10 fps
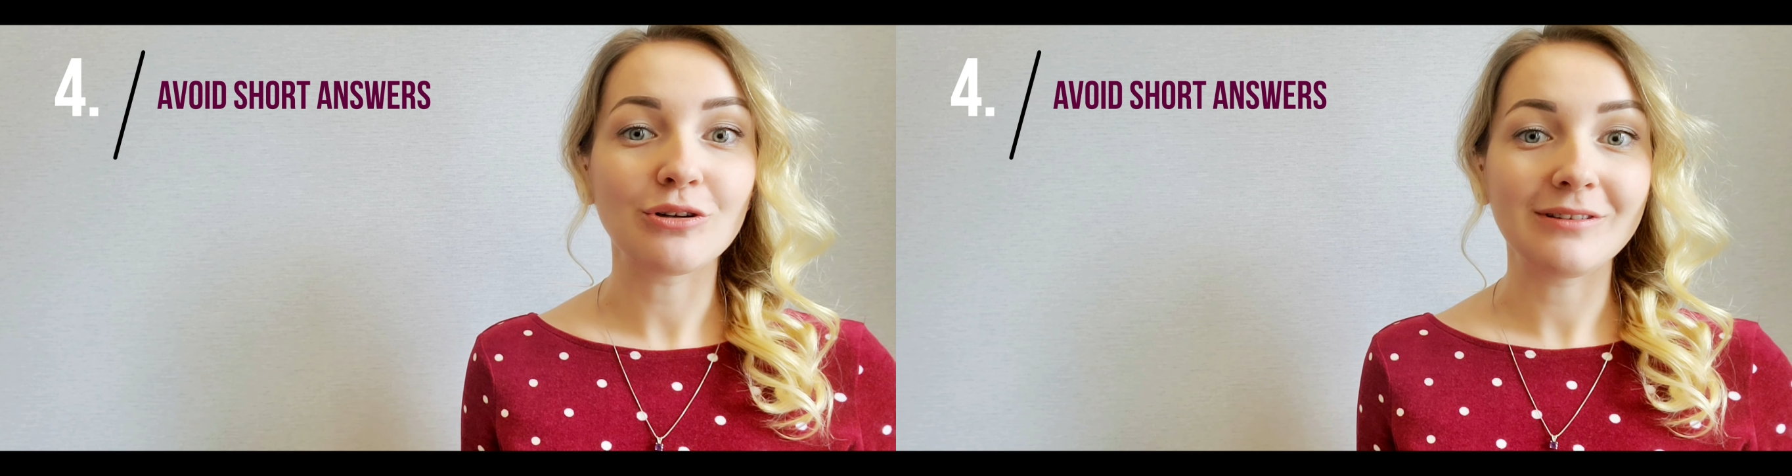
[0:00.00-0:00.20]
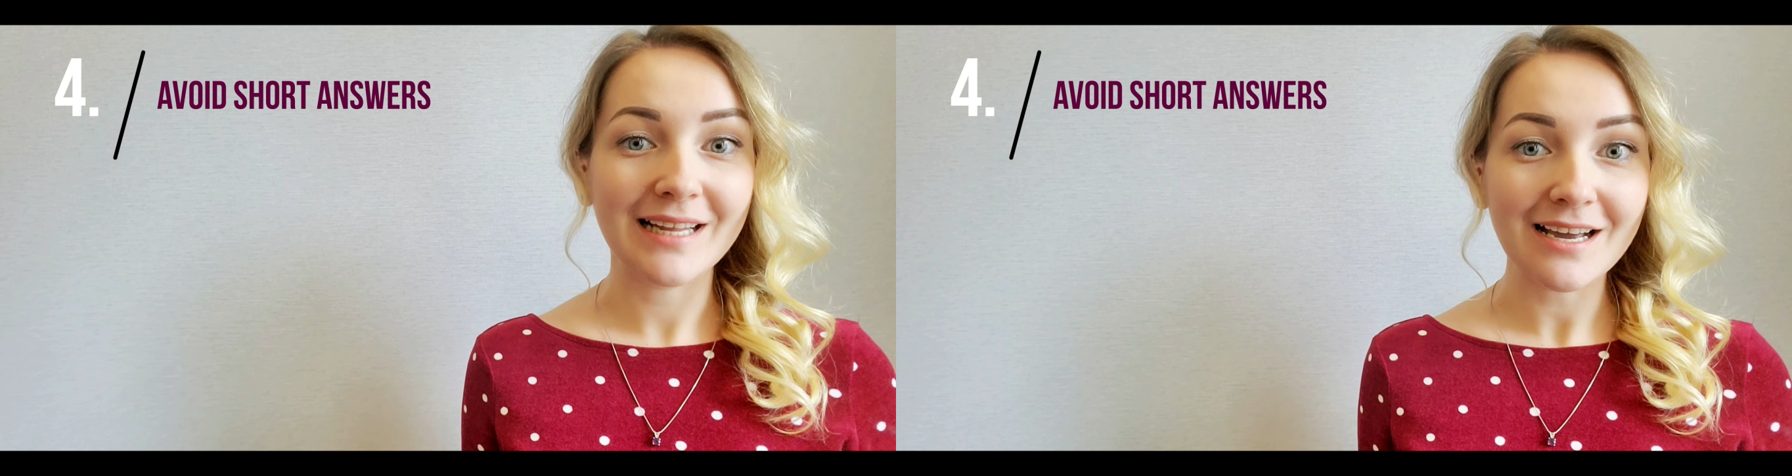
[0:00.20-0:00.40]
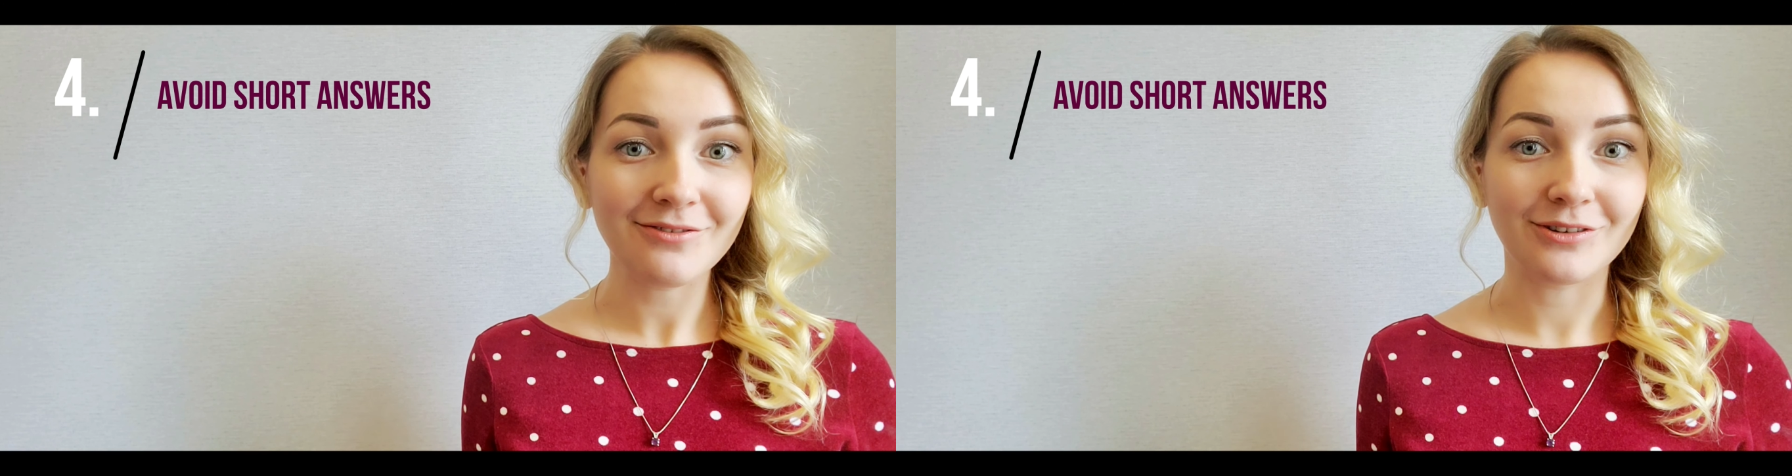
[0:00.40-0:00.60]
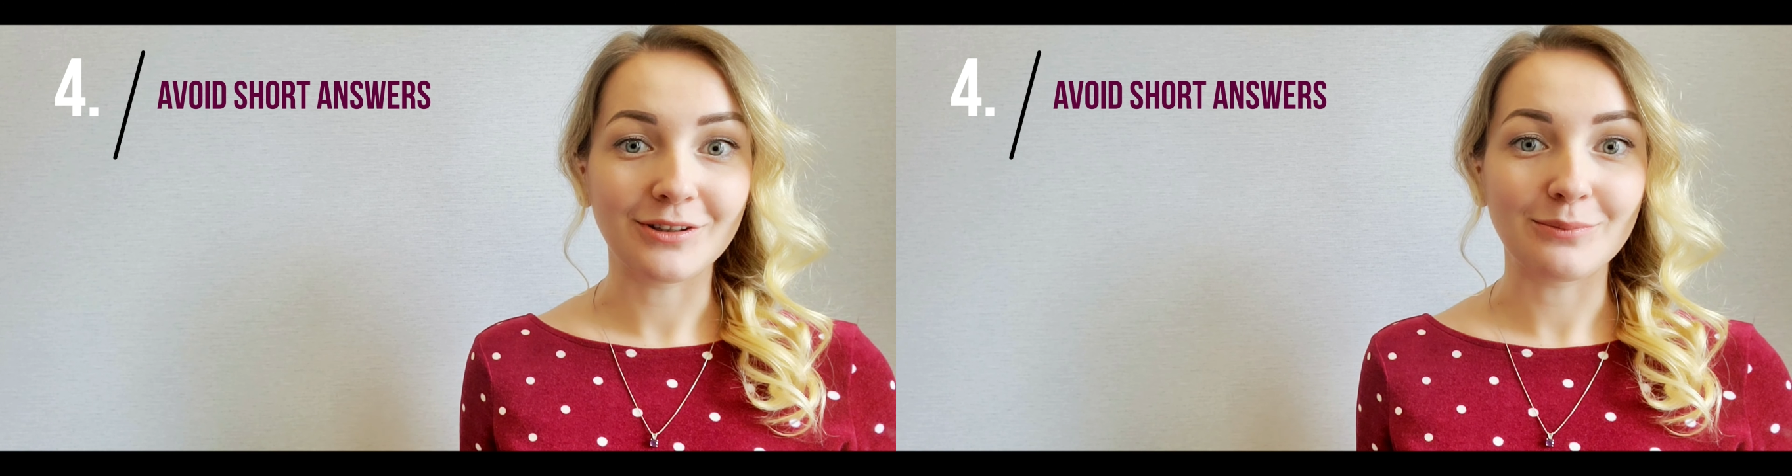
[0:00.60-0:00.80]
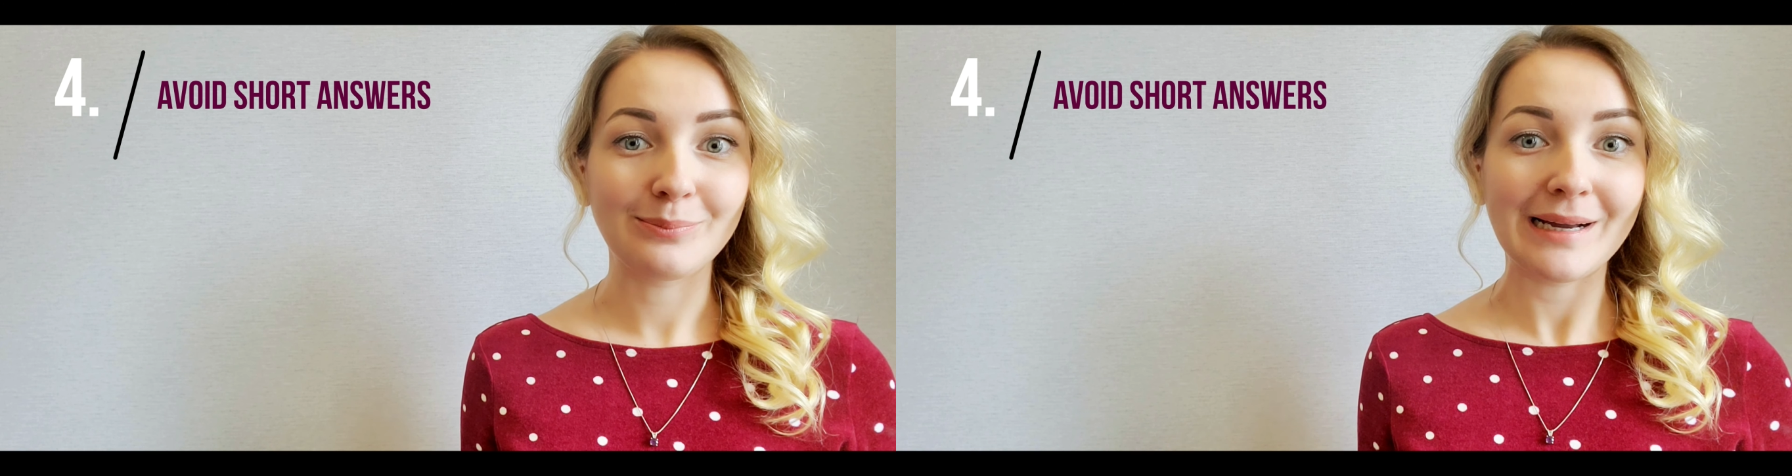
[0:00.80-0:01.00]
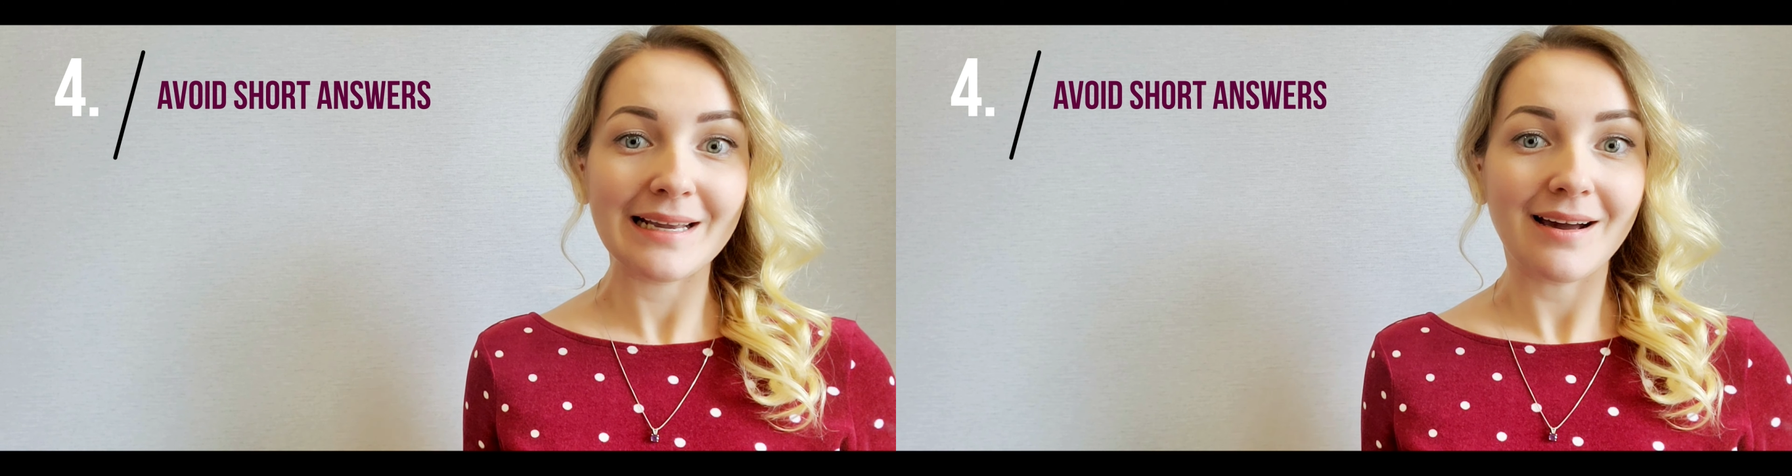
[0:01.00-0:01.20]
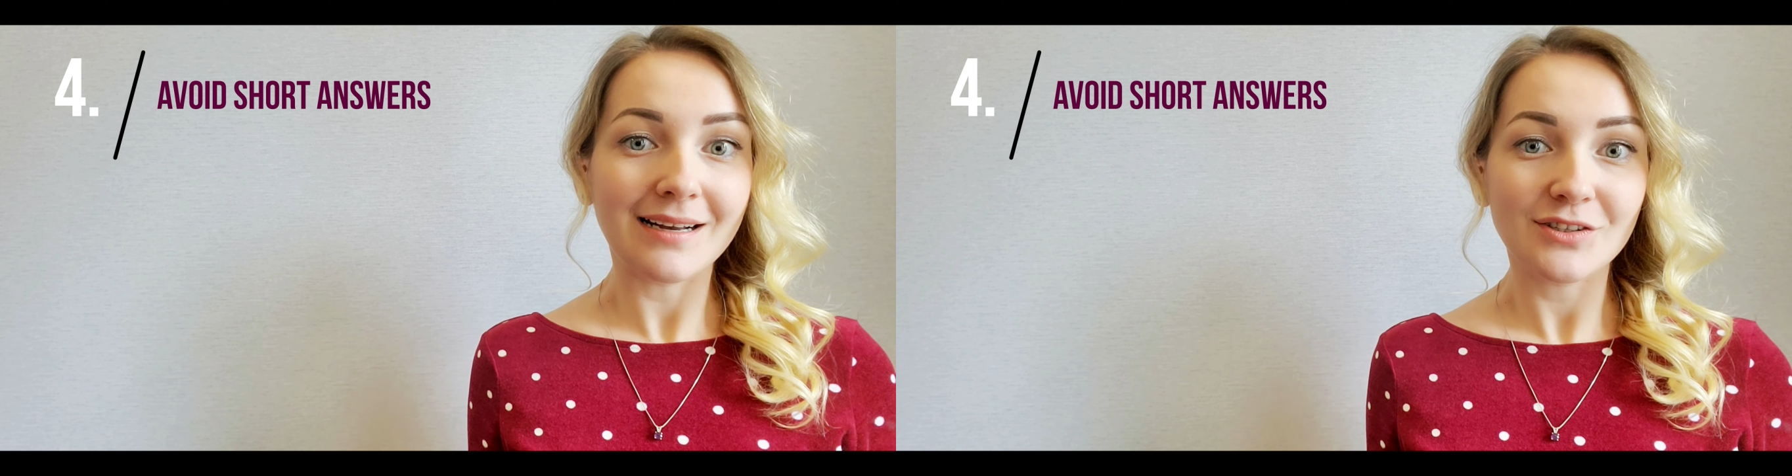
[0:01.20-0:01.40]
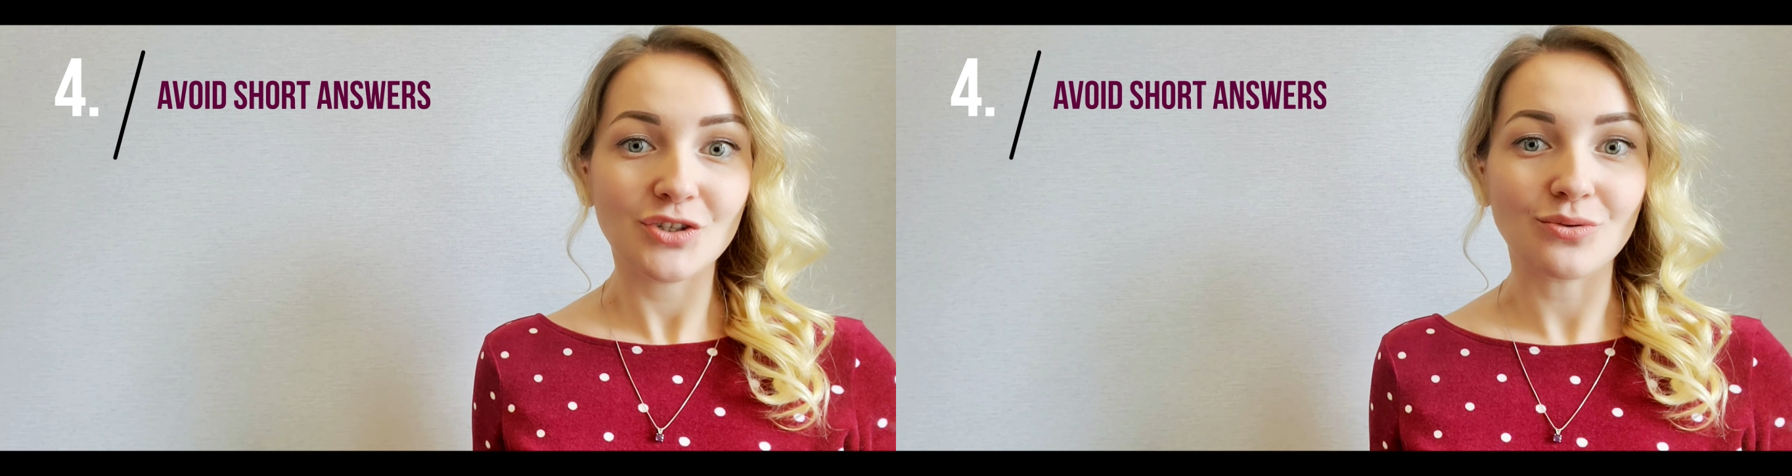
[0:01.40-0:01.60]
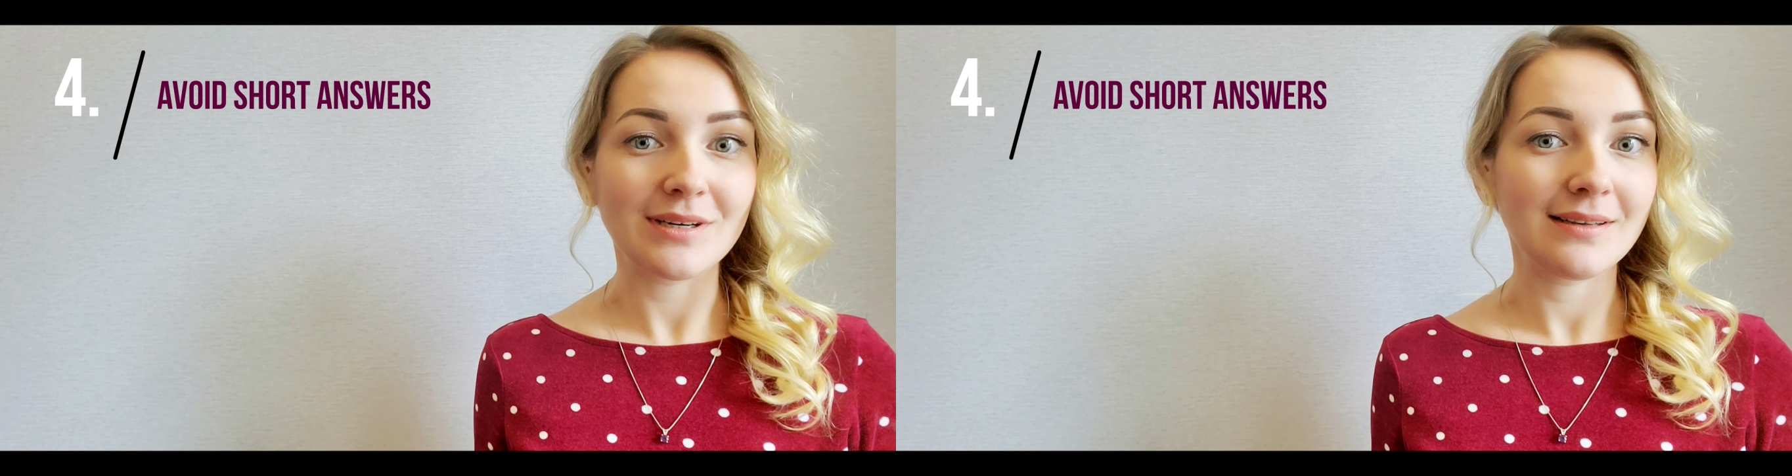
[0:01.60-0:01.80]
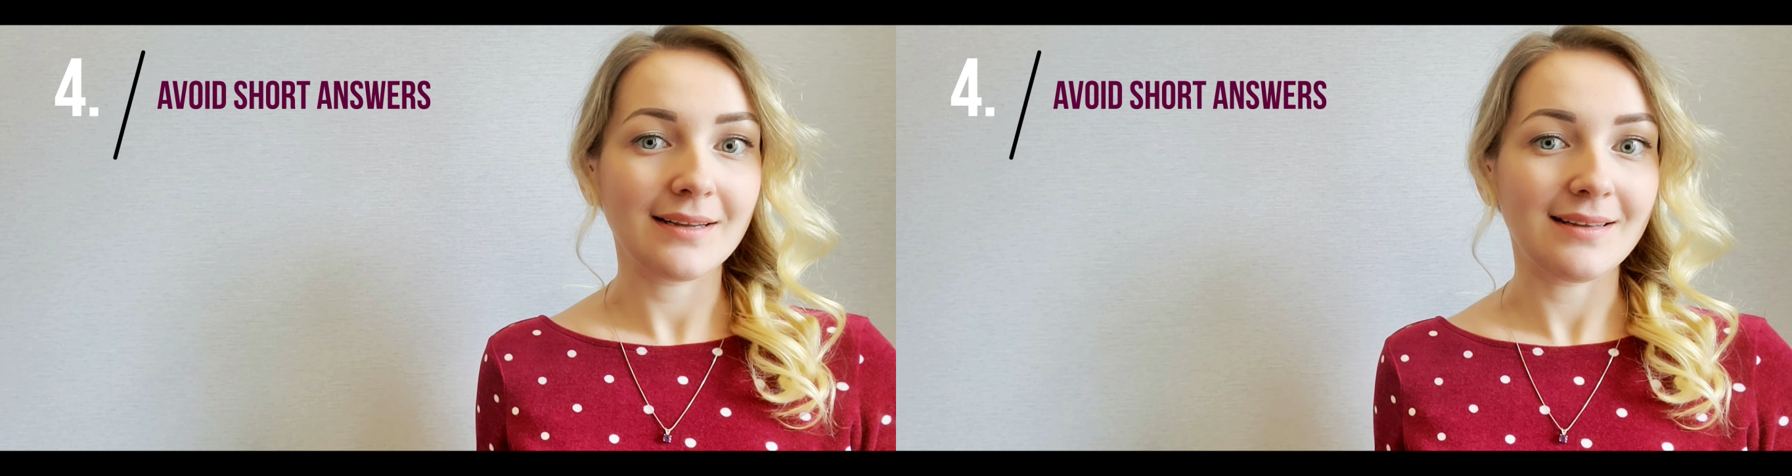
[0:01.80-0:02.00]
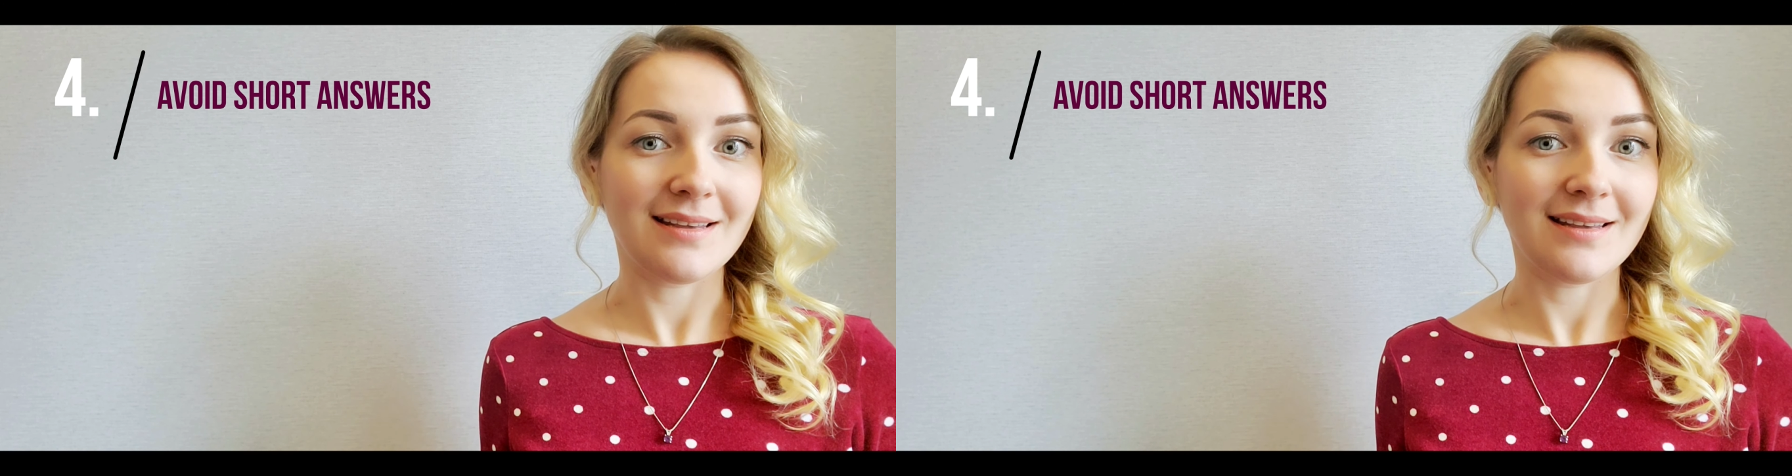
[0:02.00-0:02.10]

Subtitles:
level by answering